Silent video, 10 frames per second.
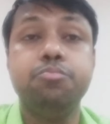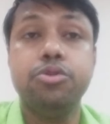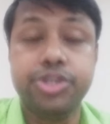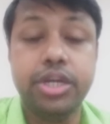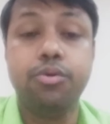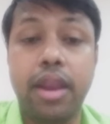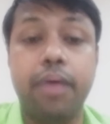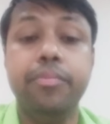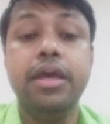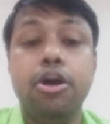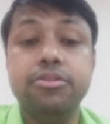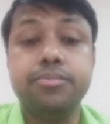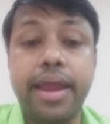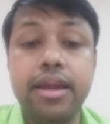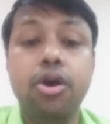posterior column of the
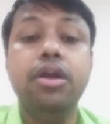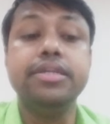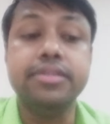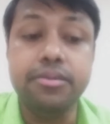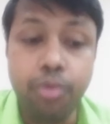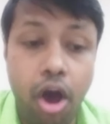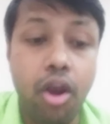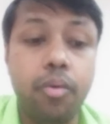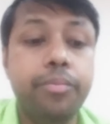spinal cord is involved.